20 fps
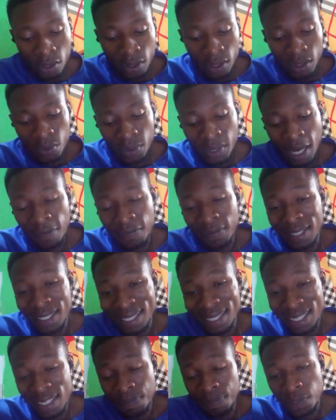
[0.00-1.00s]
We have the
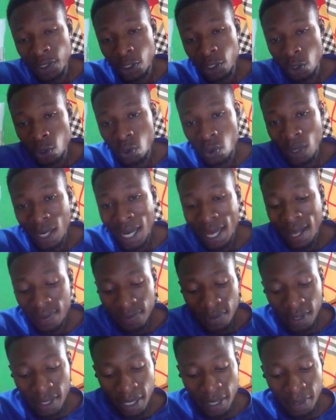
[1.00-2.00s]
CPU and
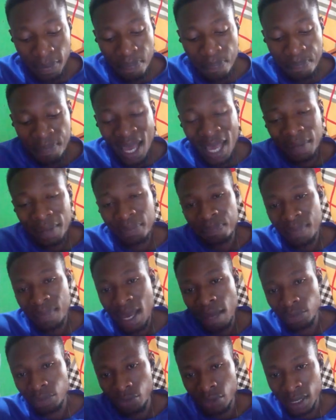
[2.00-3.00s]
the main
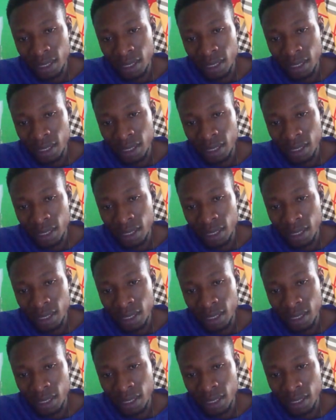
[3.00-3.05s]
memory.